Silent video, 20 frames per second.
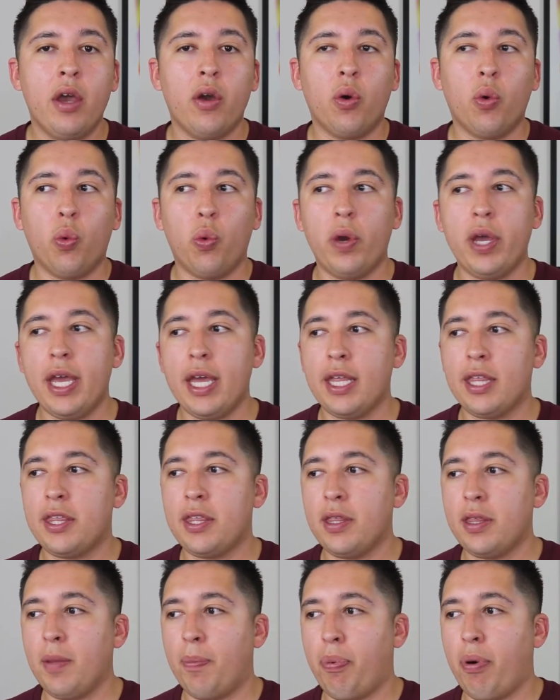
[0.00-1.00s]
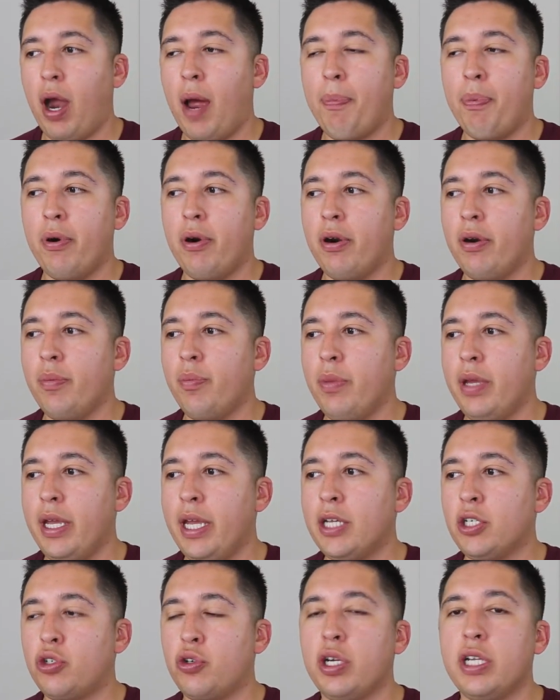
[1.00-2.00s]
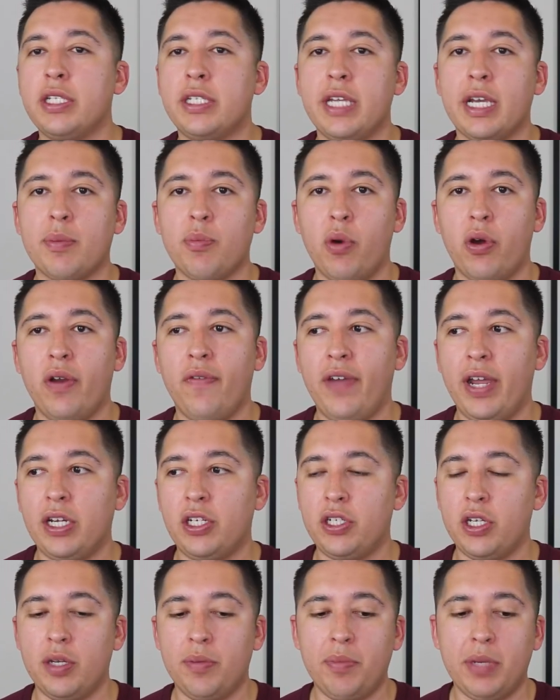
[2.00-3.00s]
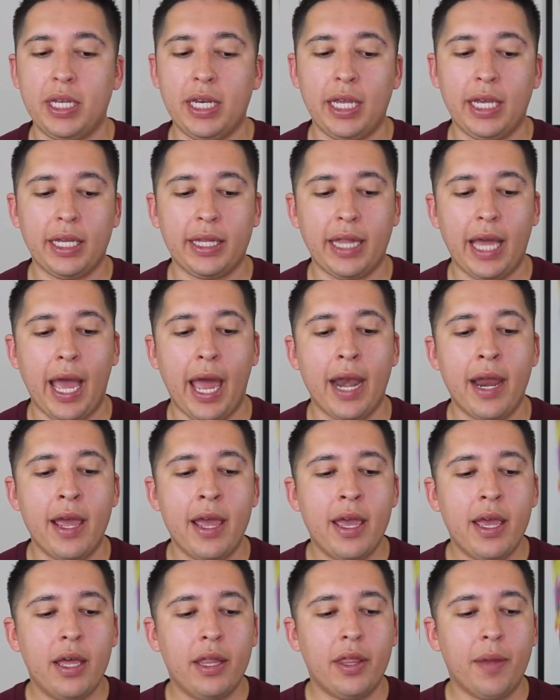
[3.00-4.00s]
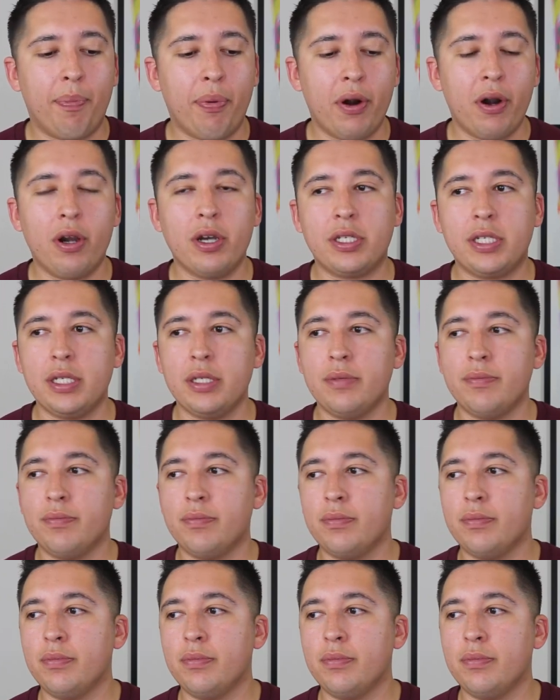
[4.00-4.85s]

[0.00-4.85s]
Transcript: with the proper intrinsic motivation, meaning that the bird's